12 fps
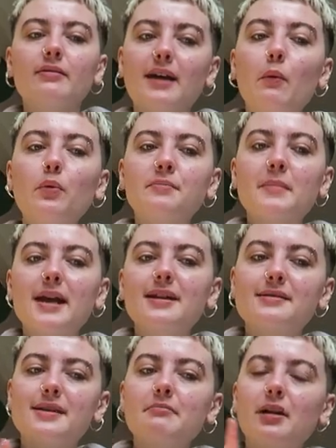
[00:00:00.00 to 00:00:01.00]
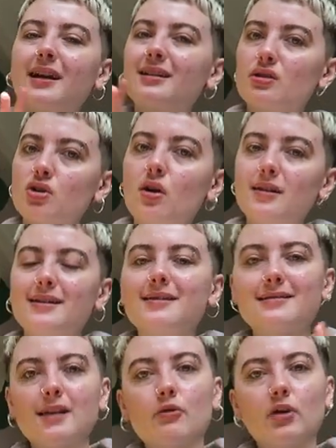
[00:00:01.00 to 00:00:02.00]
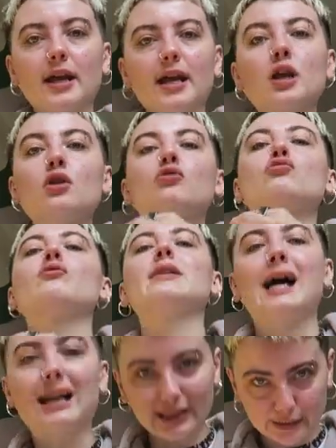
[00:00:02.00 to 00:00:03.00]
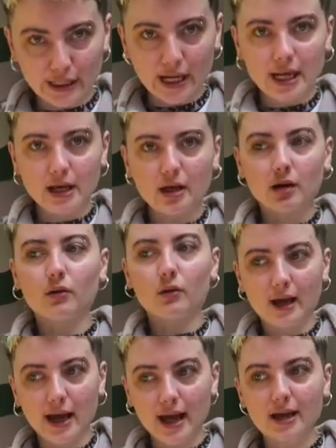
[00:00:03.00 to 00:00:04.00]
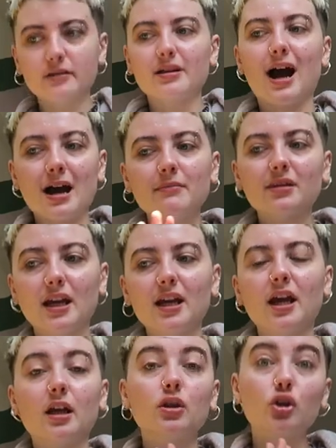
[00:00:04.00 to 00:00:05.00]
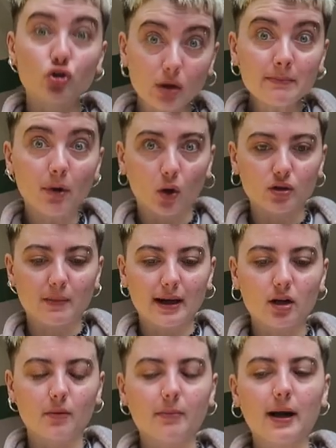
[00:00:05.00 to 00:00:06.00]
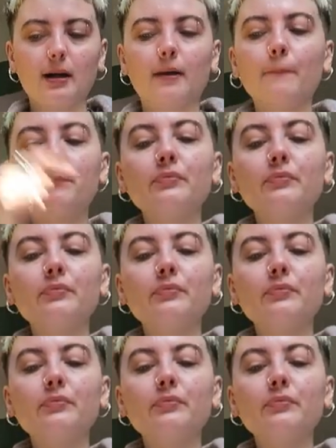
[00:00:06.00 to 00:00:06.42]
that would make it seem like it's not necessarily reality, okay? So I'm thinking the Dream Lord might come back.